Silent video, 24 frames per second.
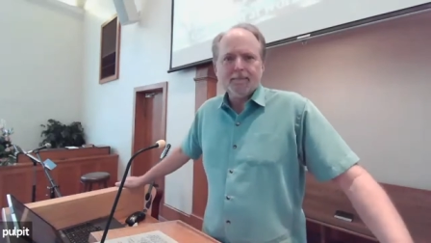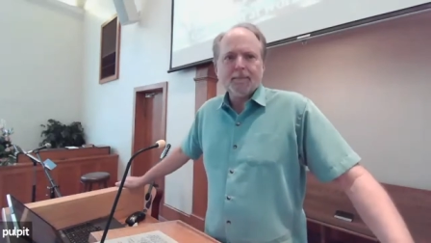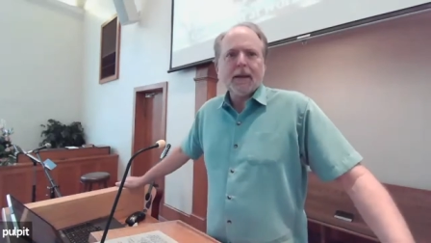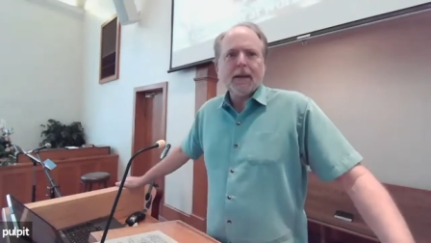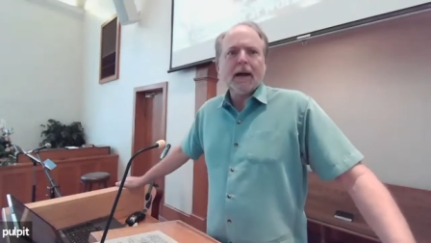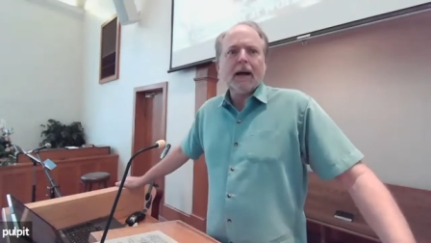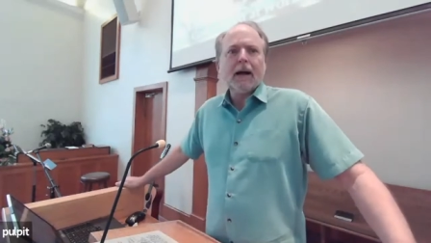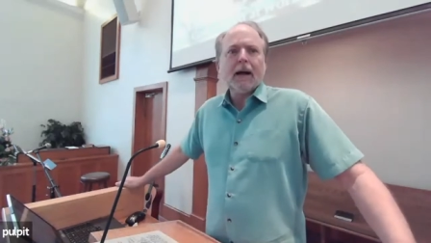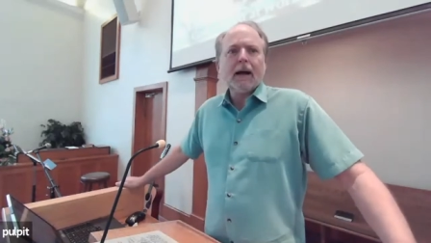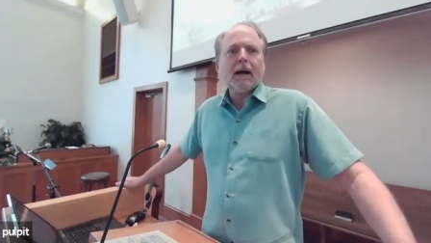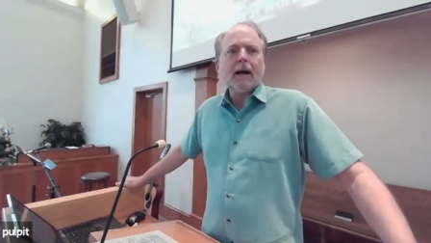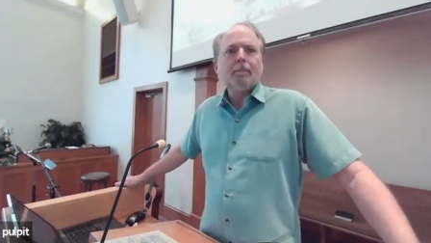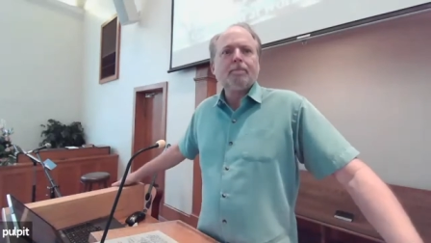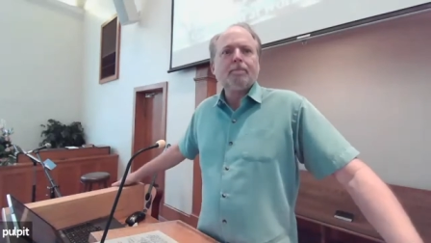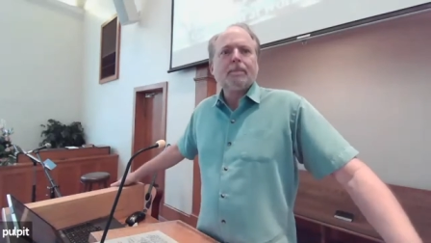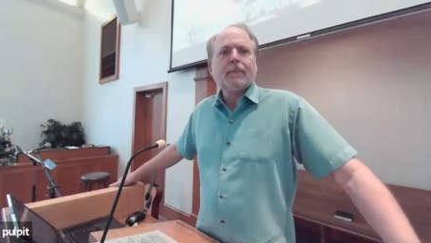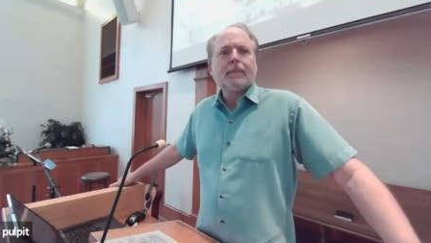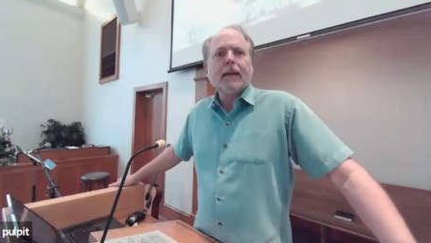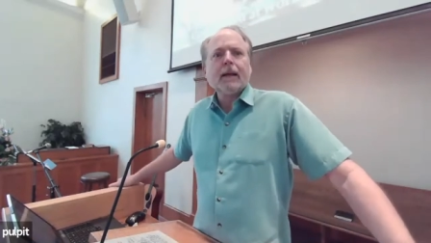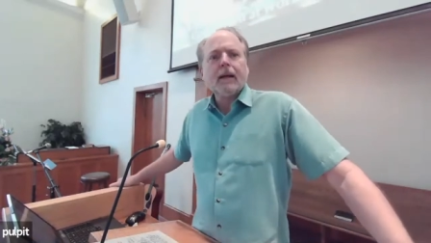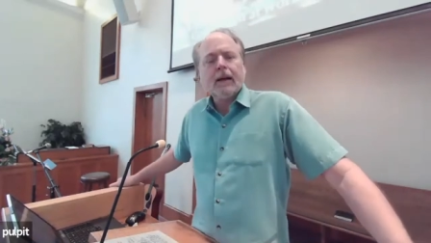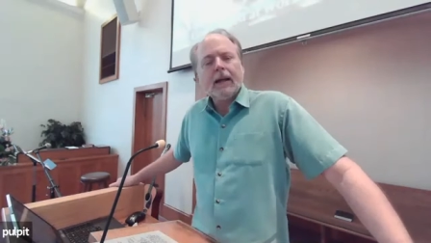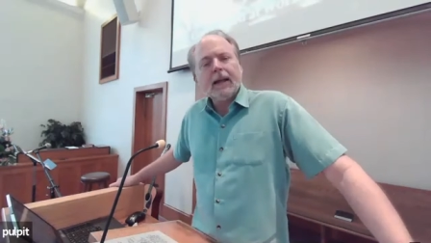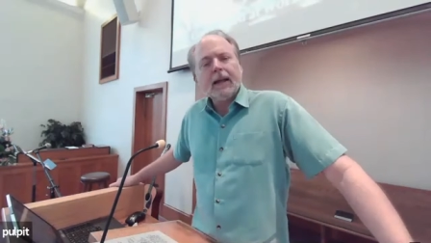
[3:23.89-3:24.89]
Um,
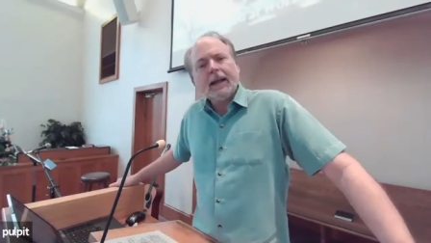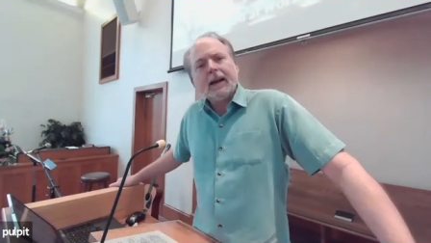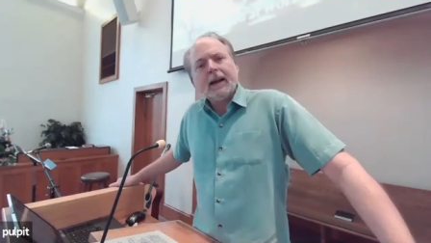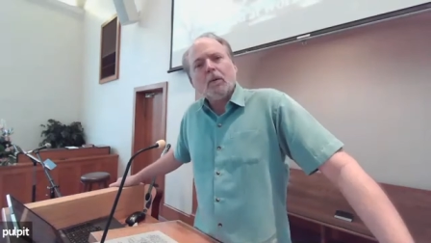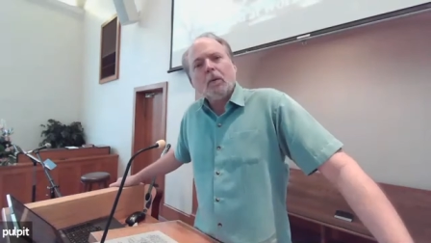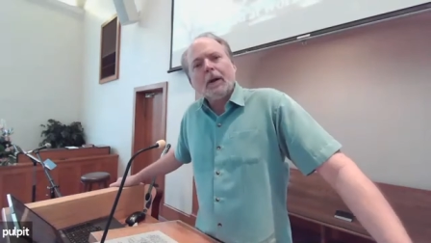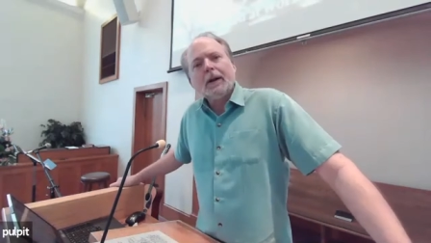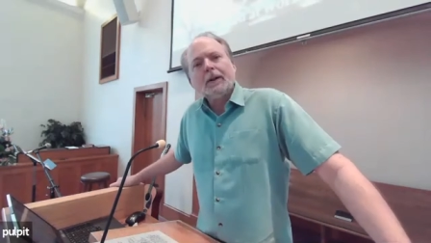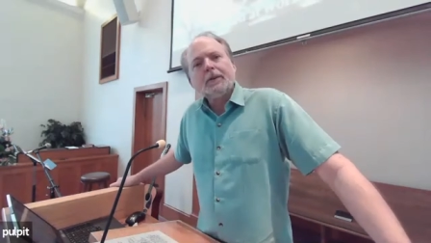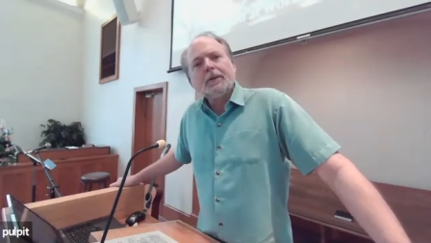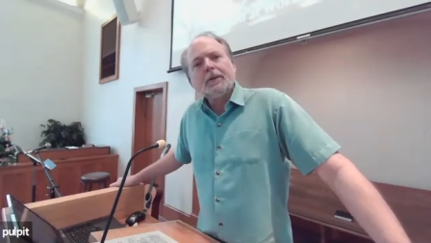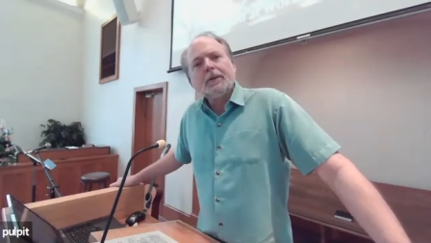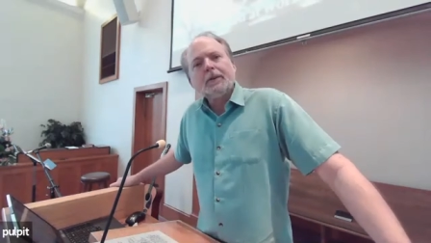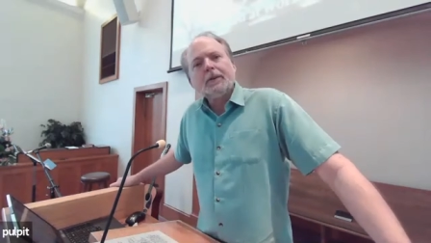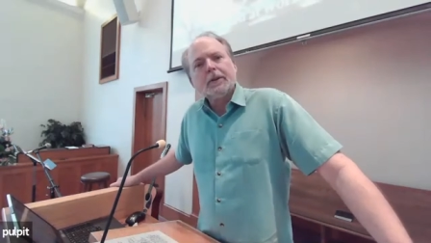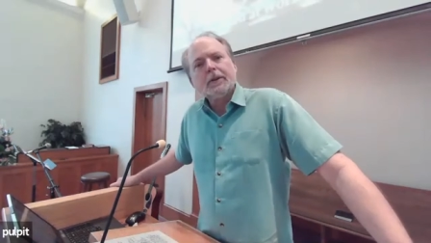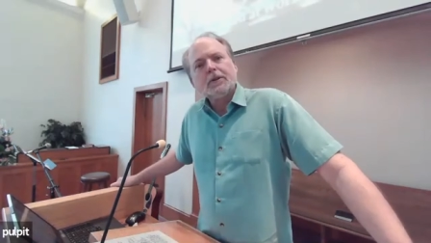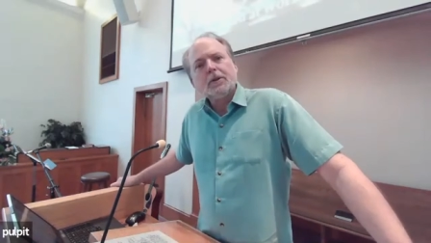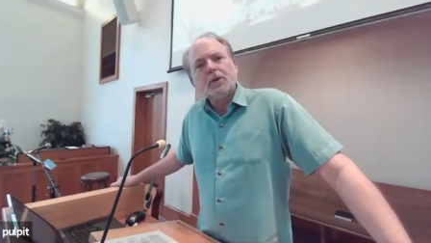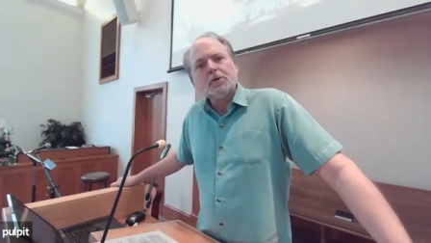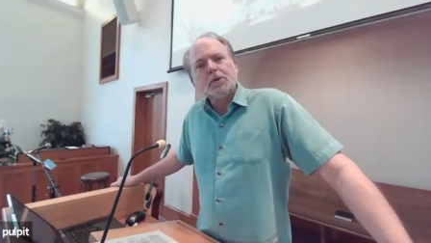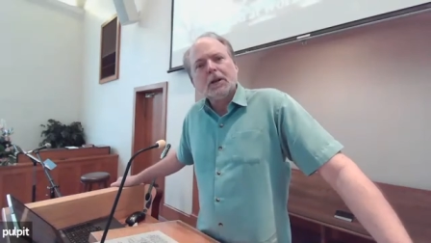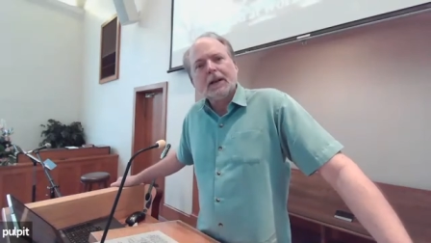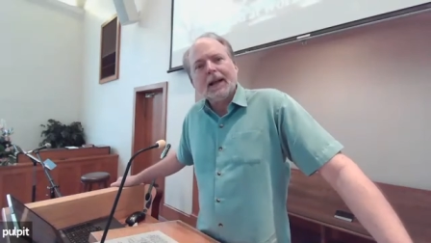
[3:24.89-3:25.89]
uh, and I want to do,
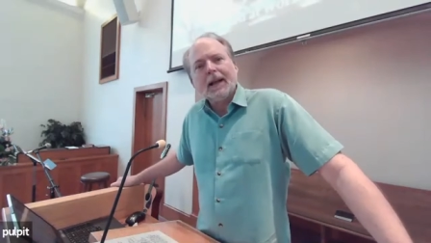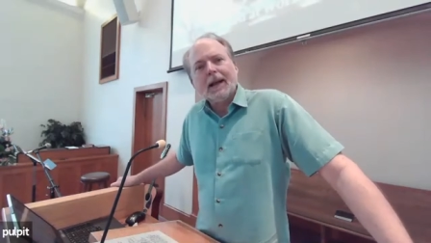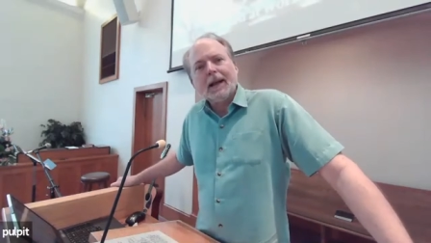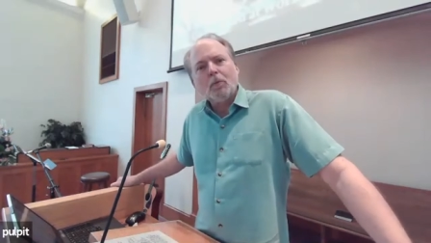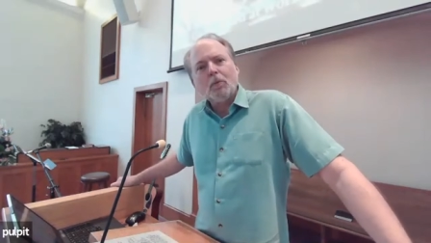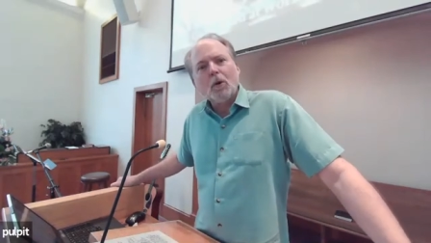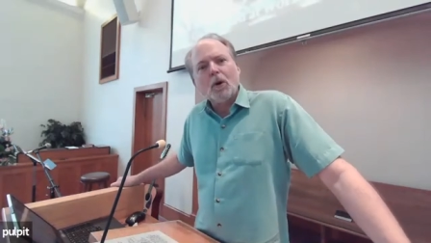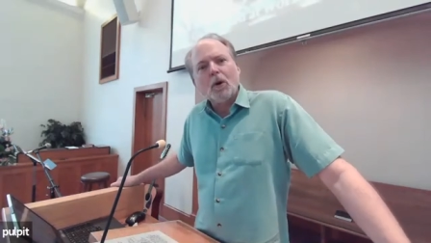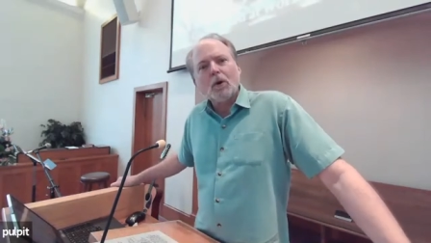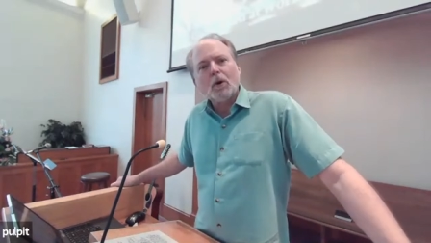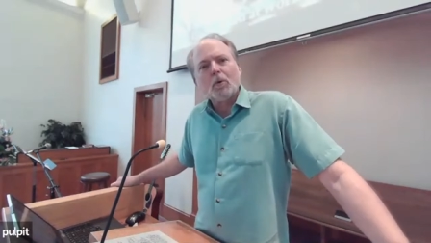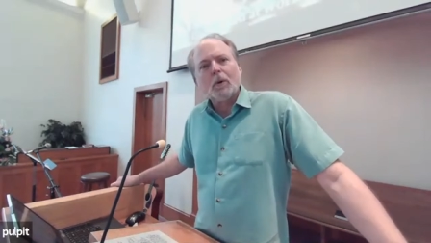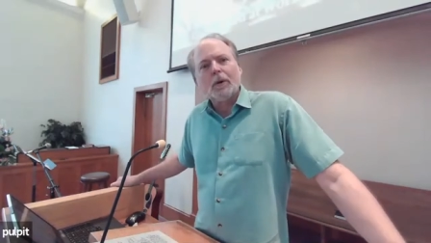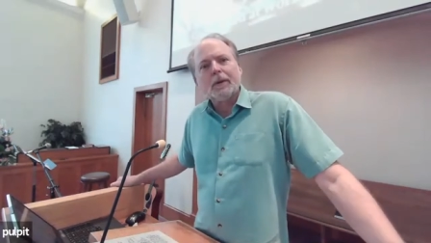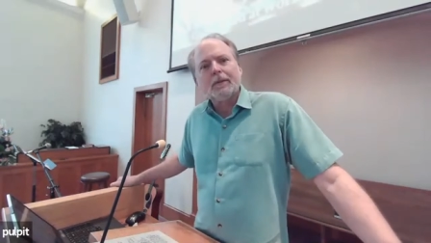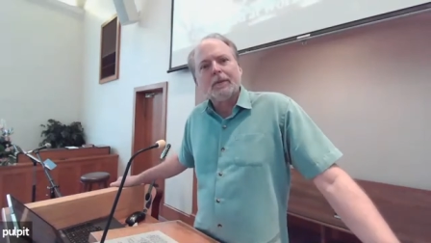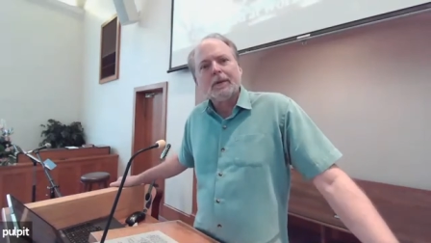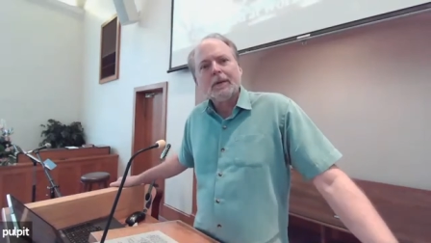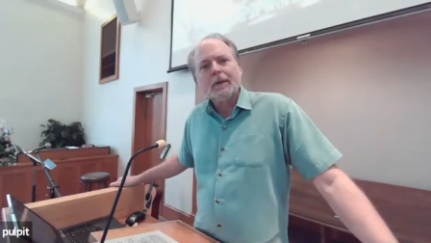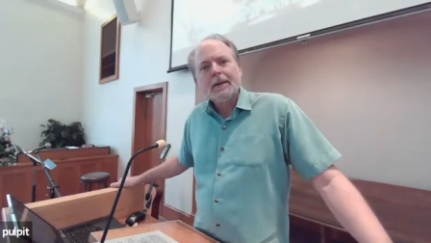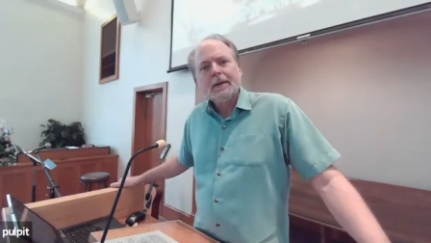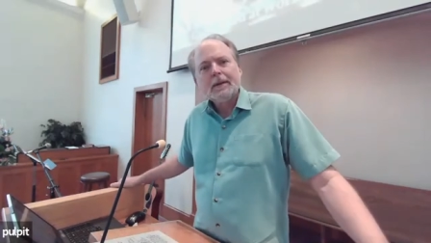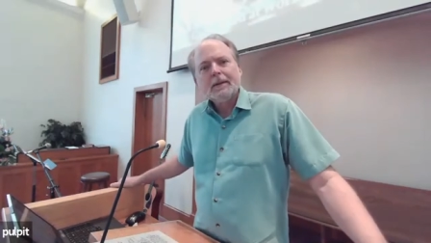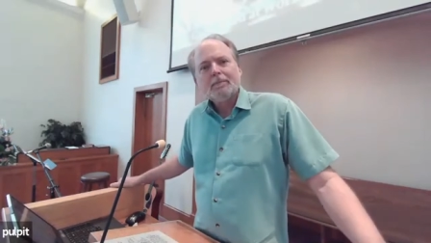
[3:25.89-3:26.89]
usually, I work with
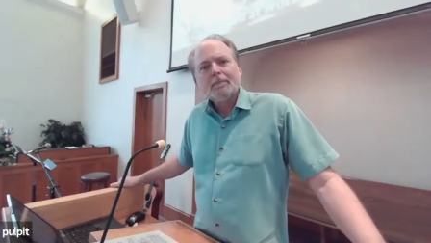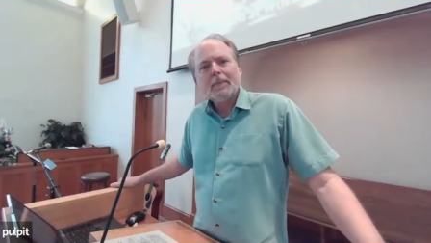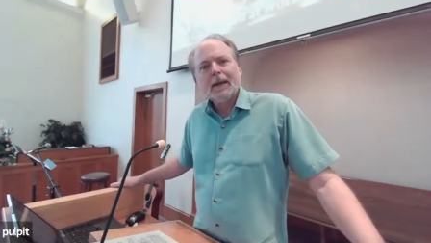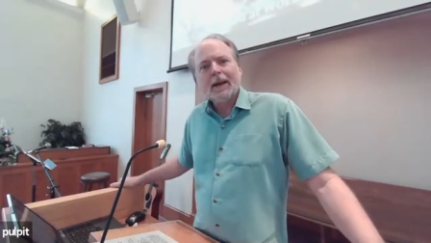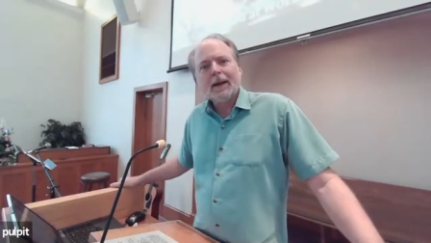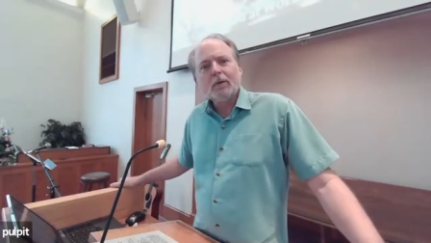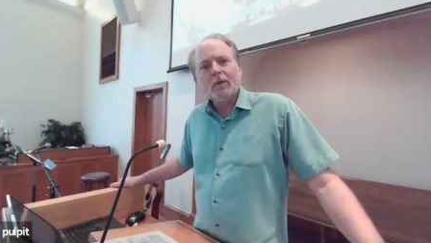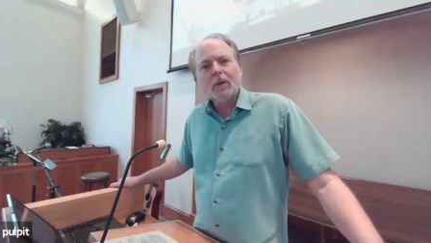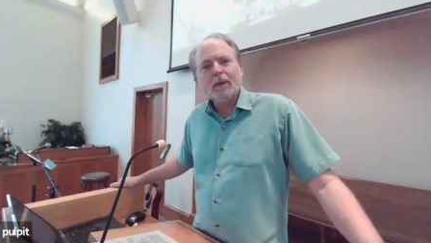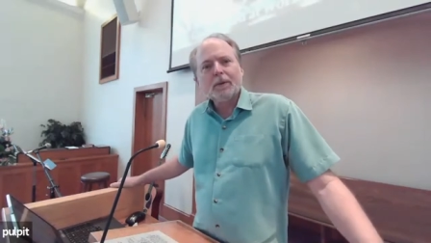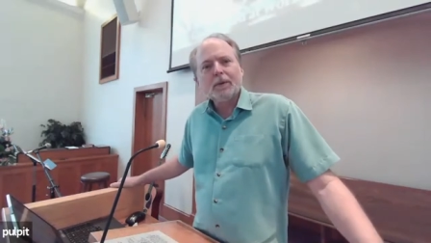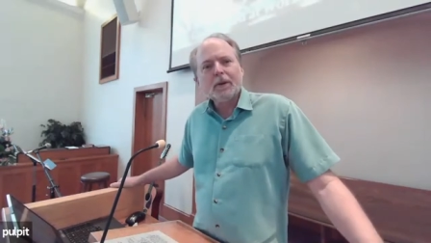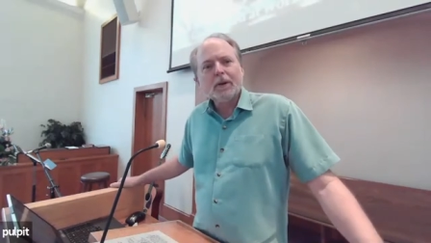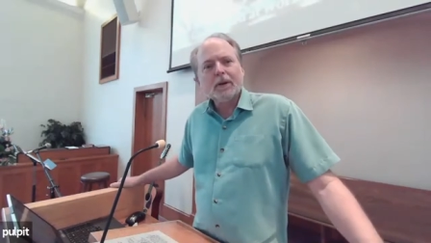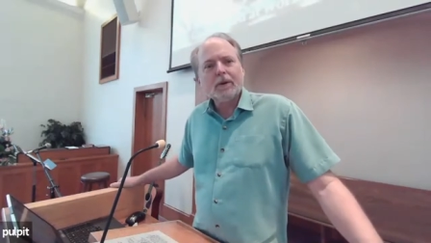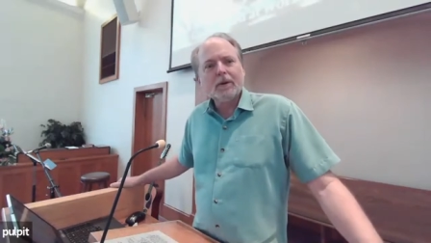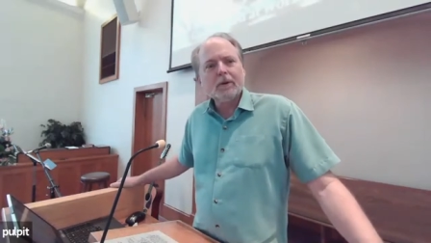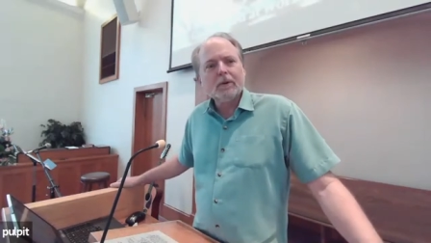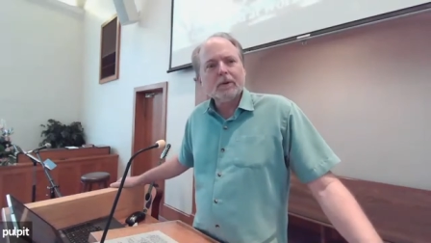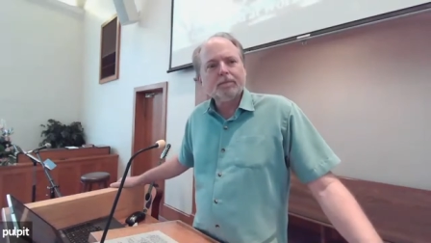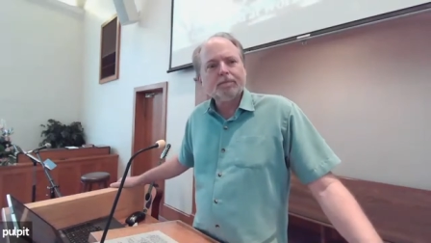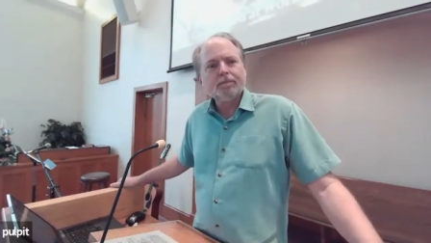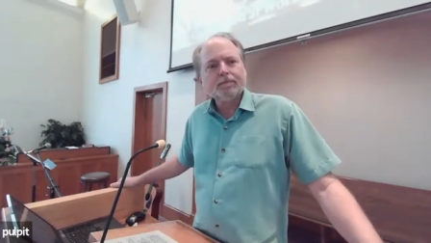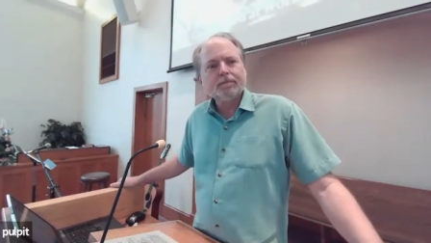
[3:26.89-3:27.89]
men and women who,